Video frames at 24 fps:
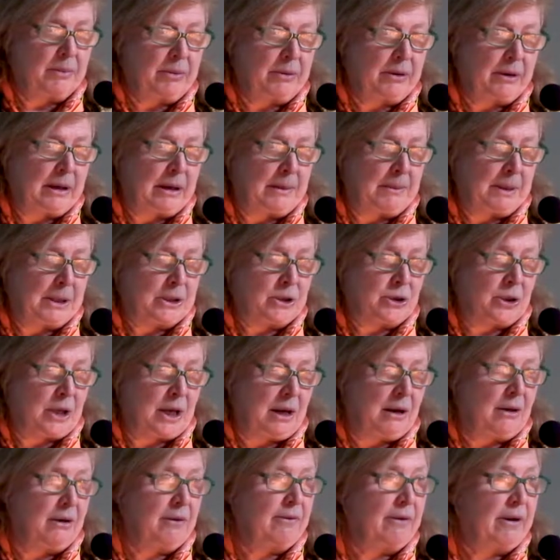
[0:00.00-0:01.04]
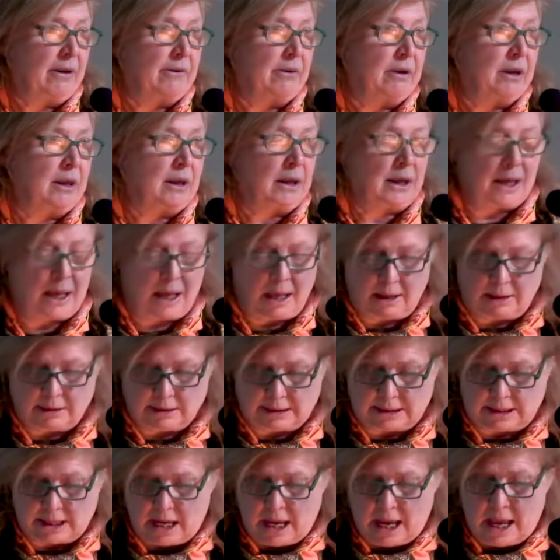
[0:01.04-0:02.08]
pretty much care of everything
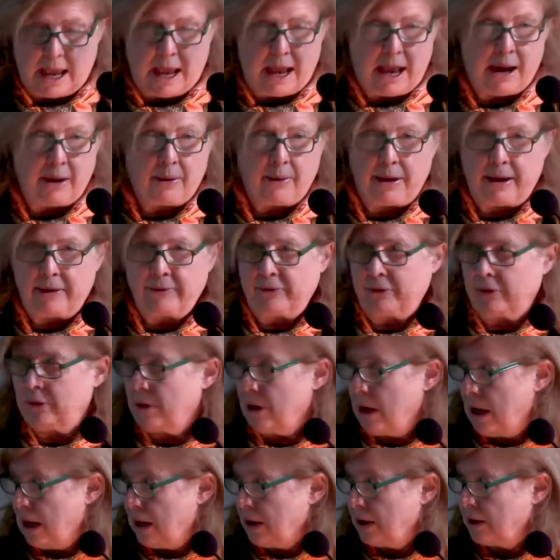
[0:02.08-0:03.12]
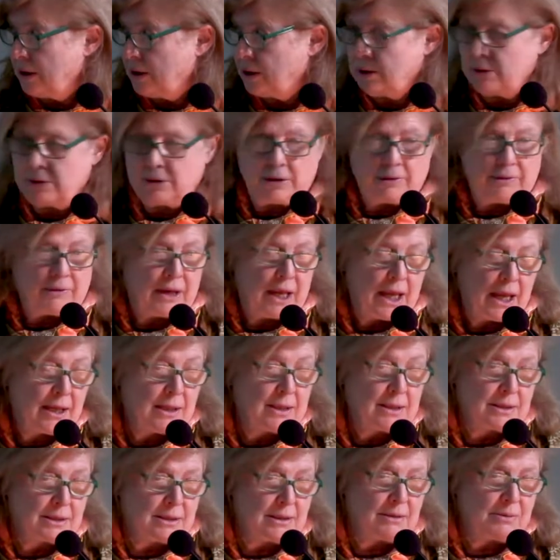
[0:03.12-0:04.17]
else. However, the Duke of
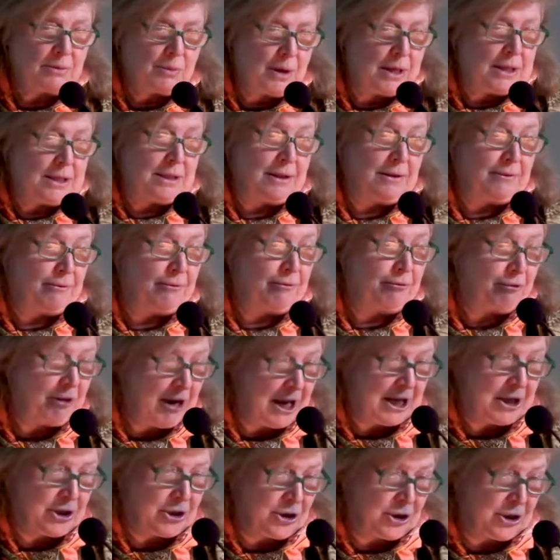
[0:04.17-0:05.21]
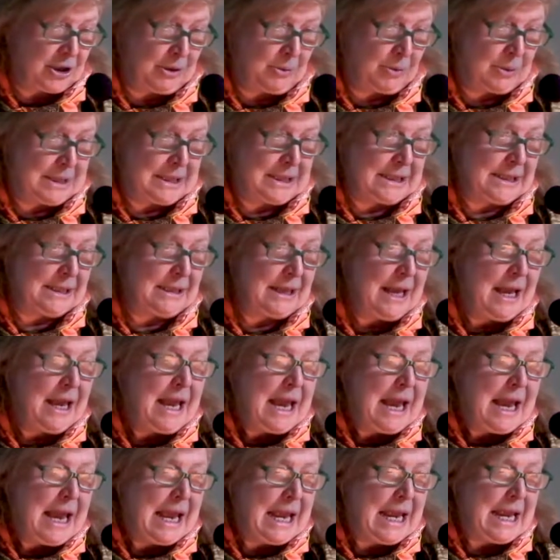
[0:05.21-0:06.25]
Kingston wasn't French. He was,
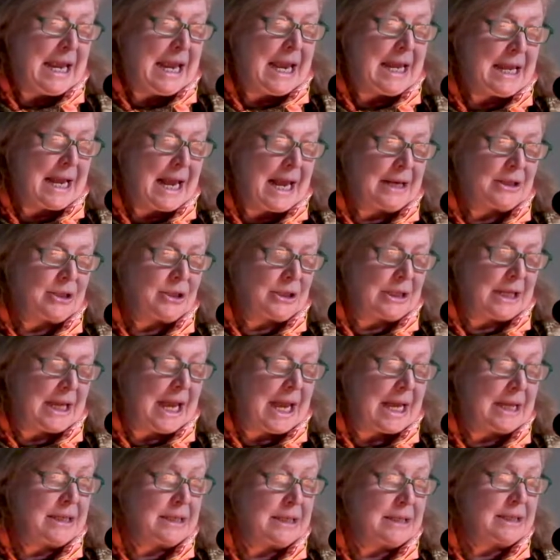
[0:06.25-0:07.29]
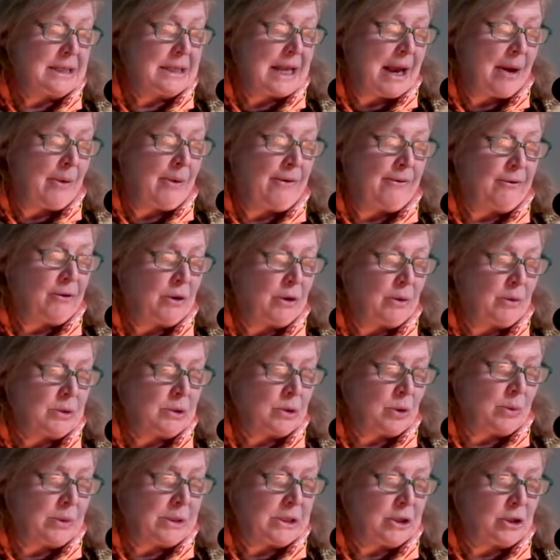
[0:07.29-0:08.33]
he had actually had to. However, there was
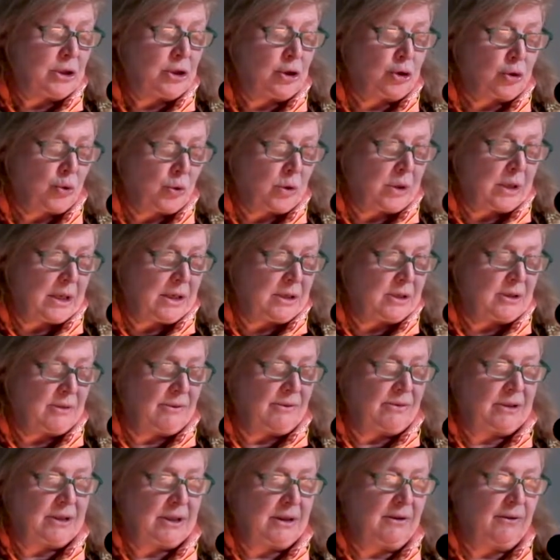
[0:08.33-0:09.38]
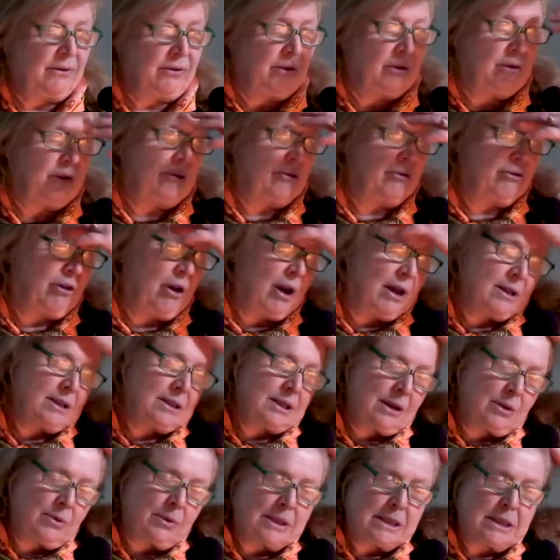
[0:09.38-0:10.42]
always a shortage of silver in France.
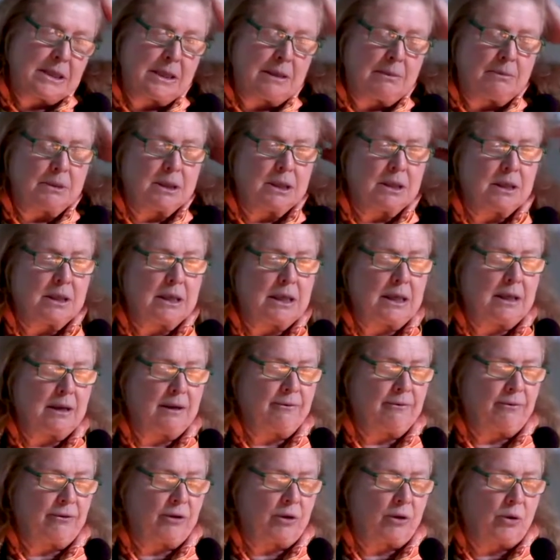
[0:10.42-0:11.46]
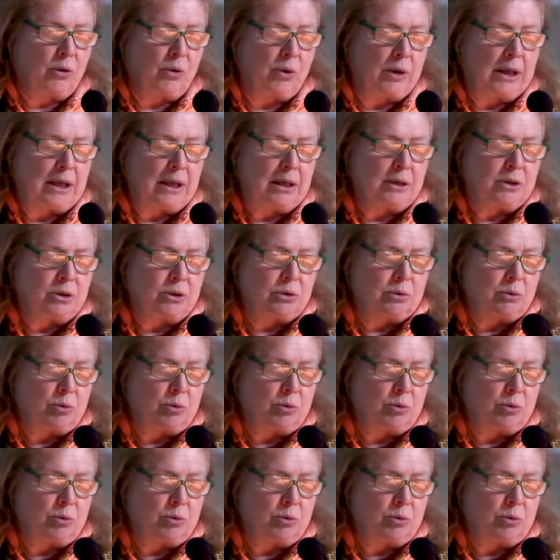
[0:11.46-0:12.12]
They always seemed to need it for coinage